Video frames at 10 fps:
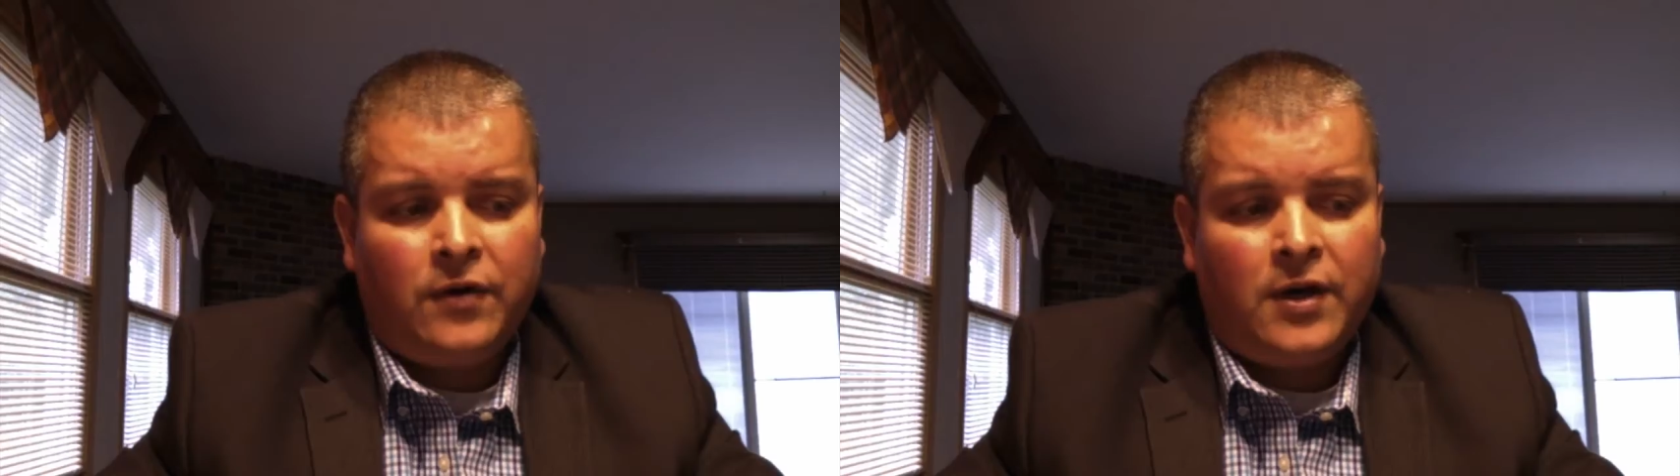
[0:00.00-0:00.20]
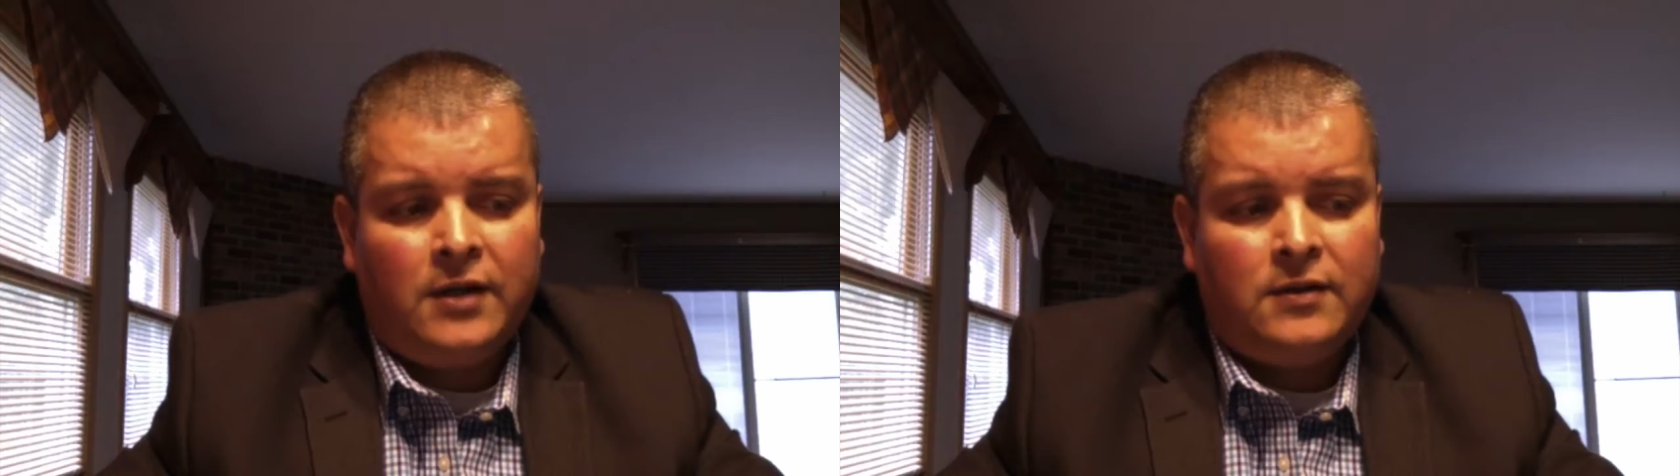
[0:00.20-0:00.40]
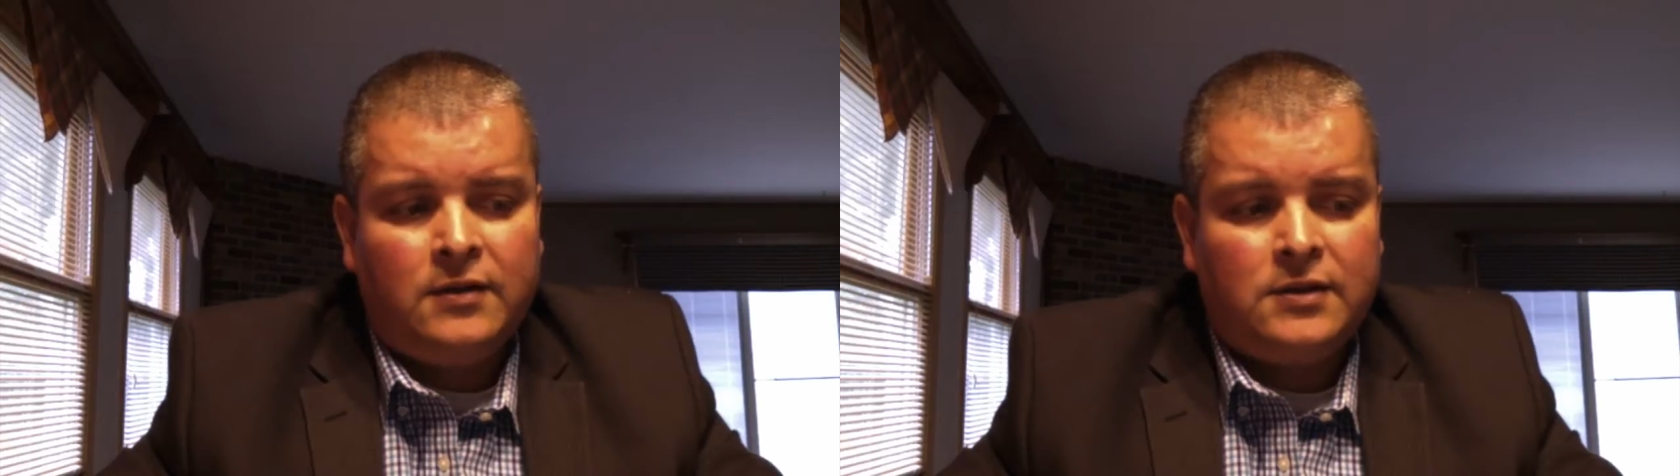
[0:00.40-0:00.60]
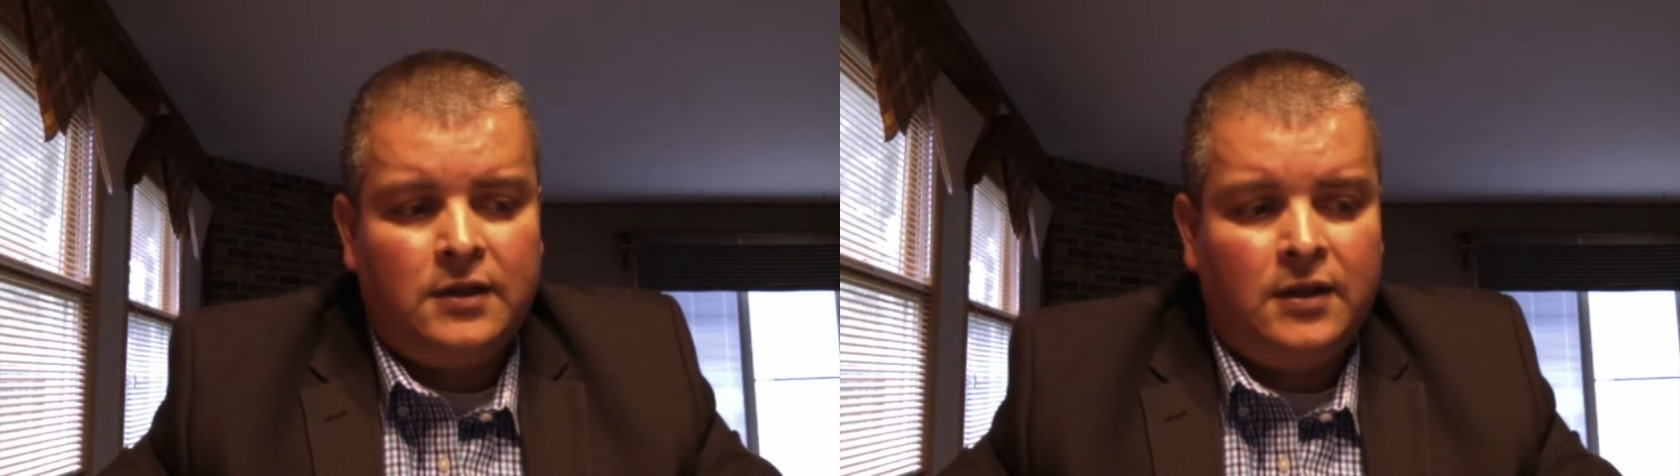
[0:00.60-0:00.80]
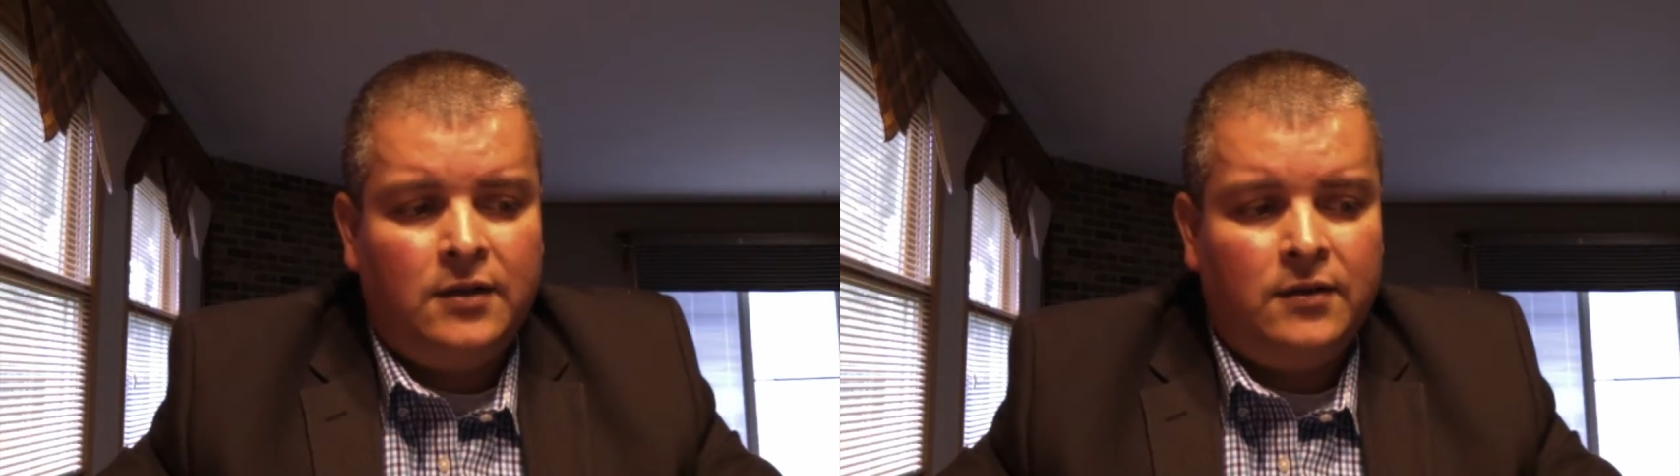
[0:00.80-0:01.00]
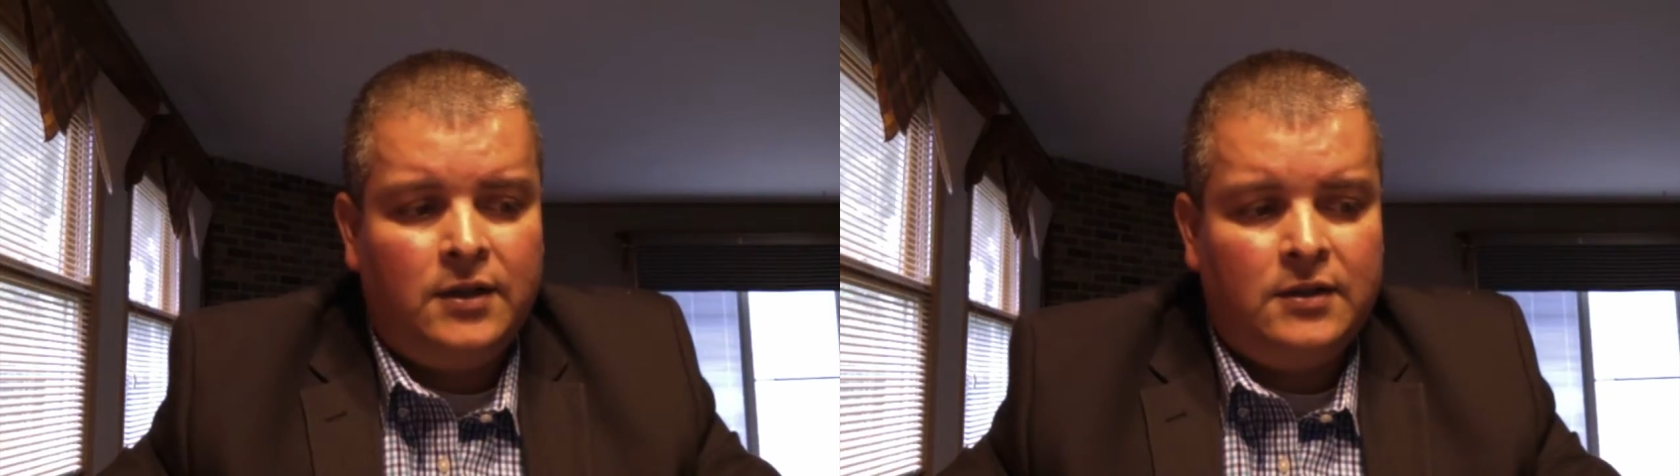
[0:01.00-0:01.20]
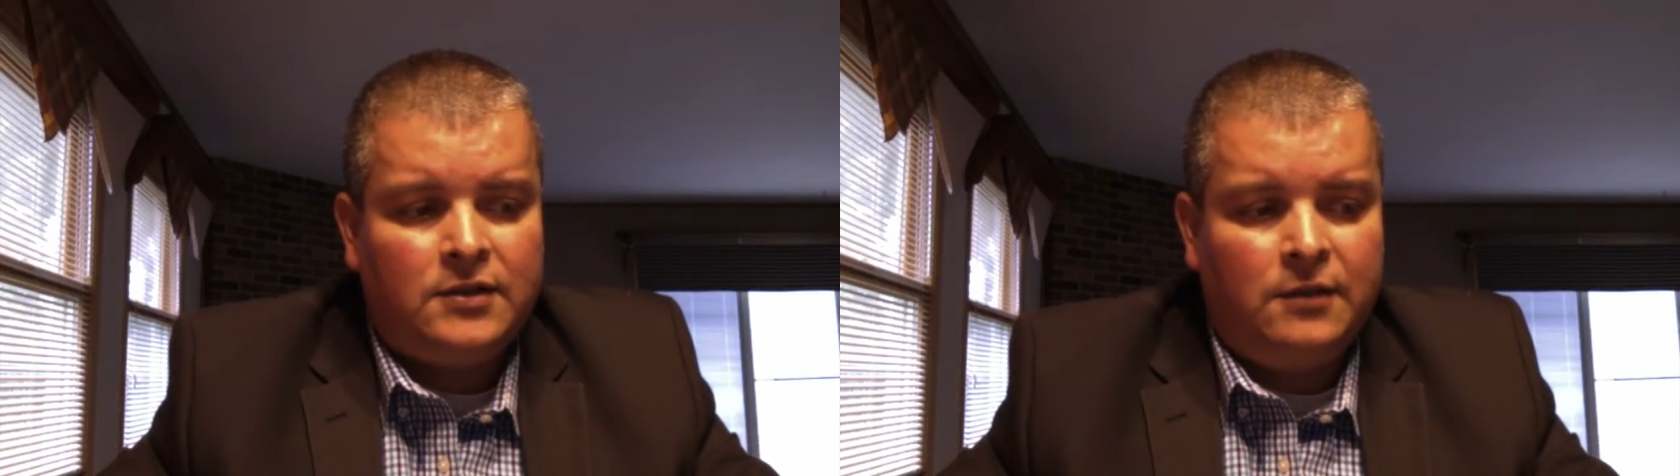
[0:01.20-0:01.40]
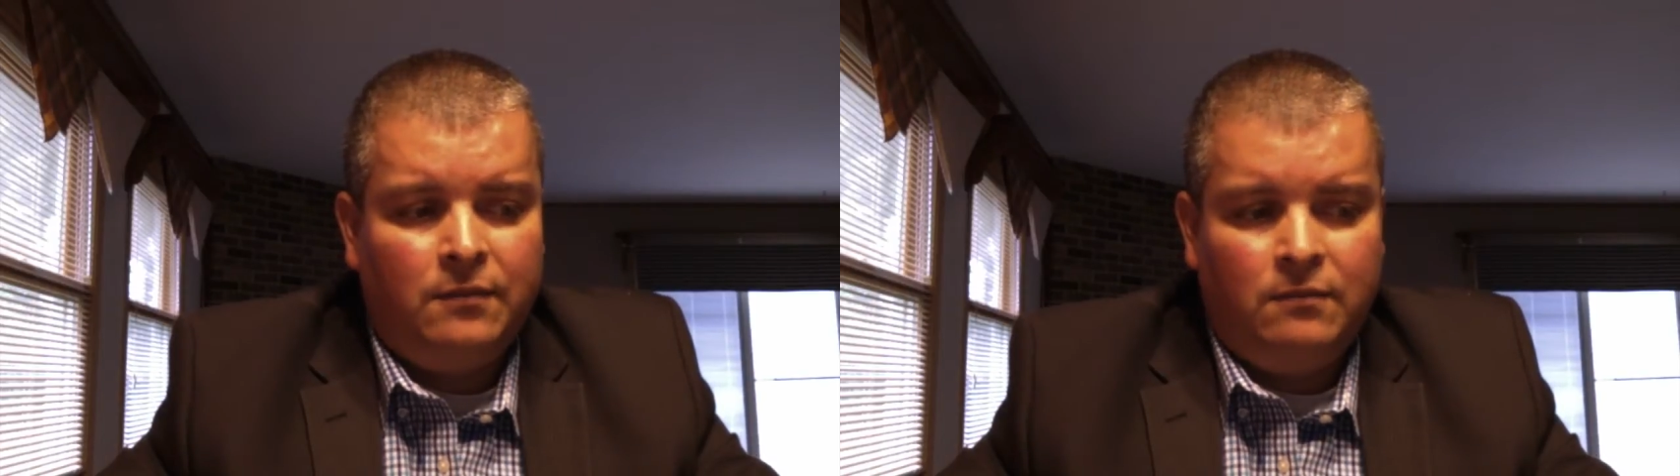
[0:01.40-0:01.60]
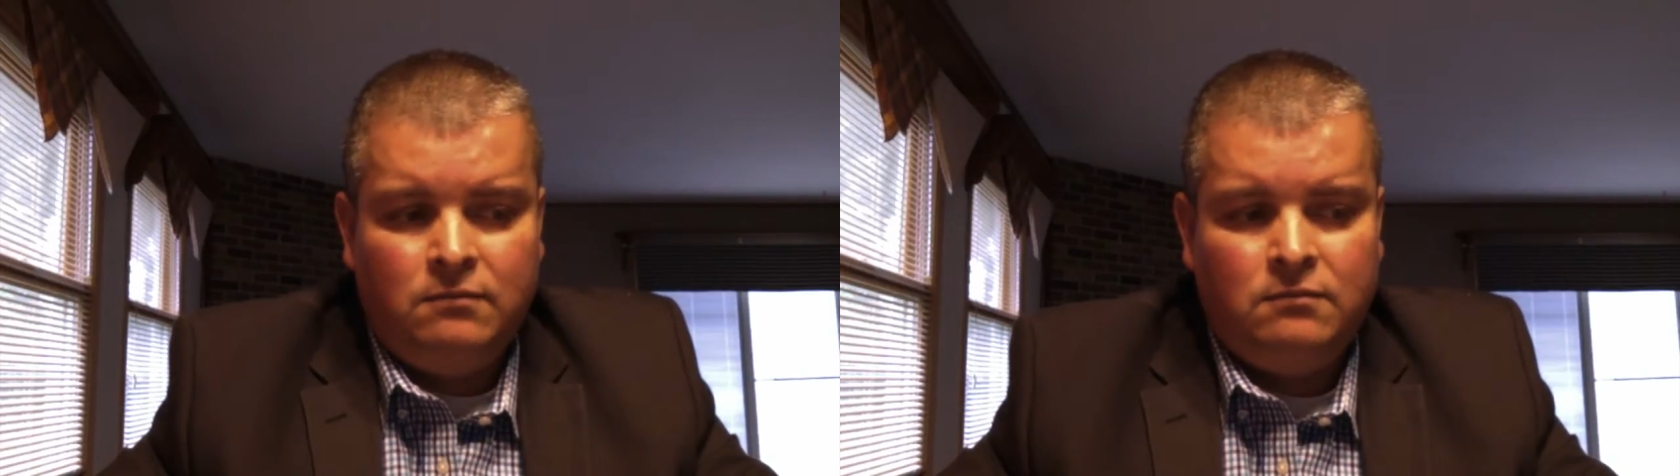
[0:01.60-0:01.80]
contacts, and here's some